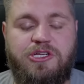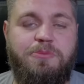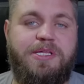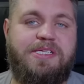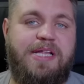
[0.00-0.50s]
some
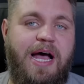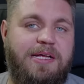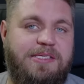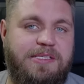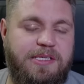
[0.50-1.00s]
of the
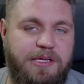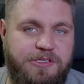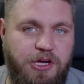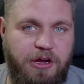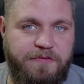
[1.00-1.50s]
stats and
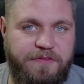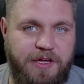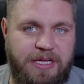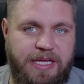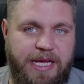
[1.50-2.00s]
sort of
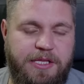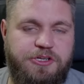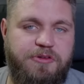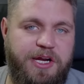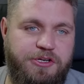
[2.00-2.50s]

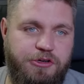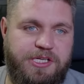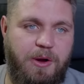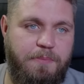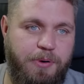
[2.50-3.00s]
illustrate just
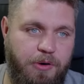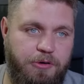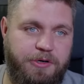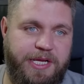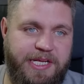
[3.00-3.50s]
how
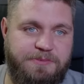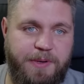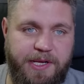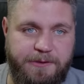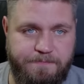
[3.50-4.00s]
important he's
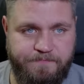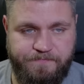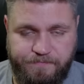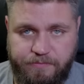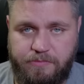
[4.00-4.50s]
been
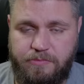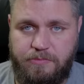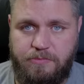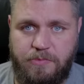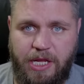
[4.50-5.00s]

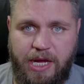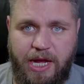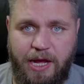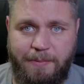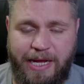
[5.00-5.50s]

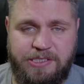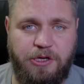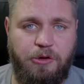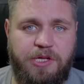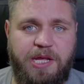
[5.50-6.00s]
as a
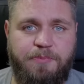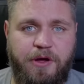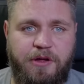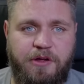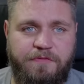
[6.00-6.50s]

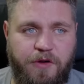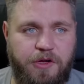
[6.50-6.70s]
goalkeeper for the